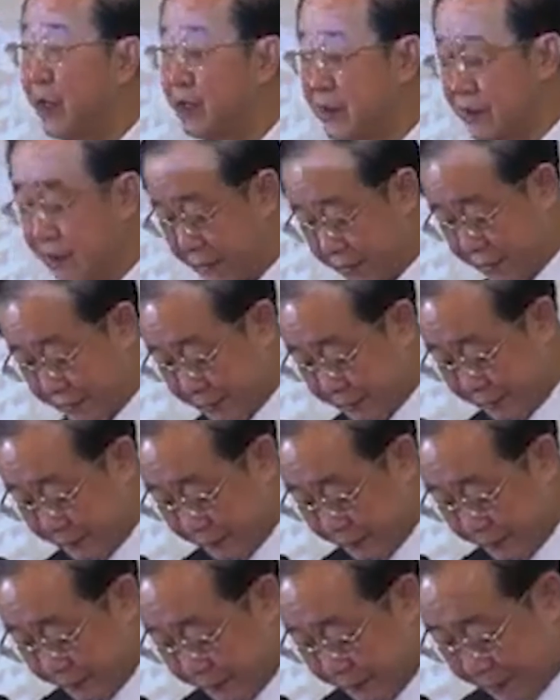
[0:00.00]
plastic.
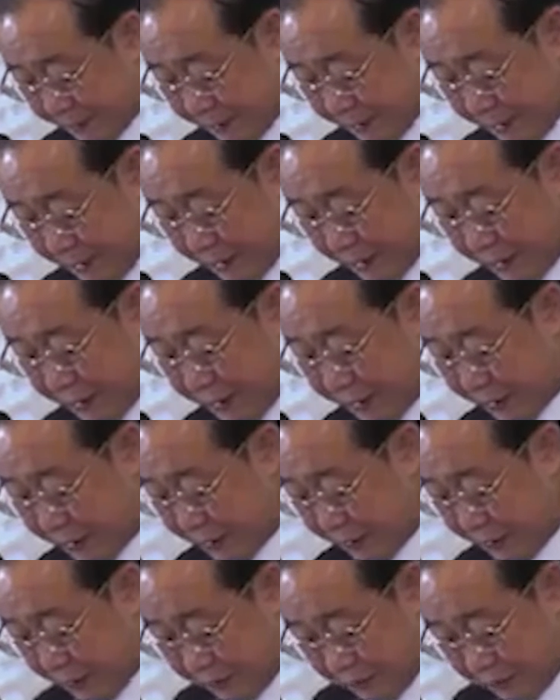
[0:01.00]
And third,